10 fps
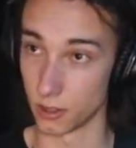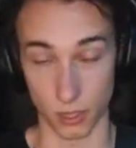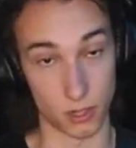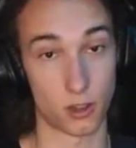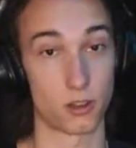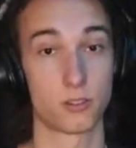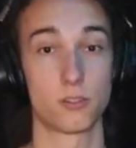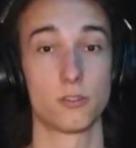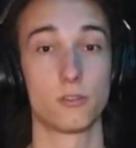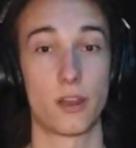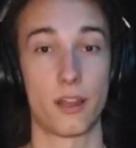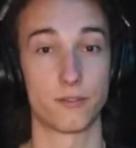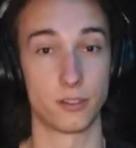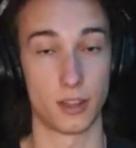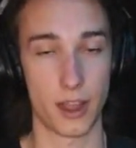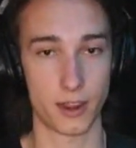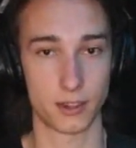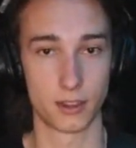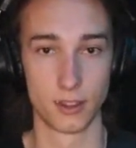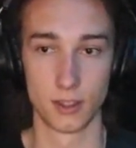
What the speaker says: the guitar solo after that.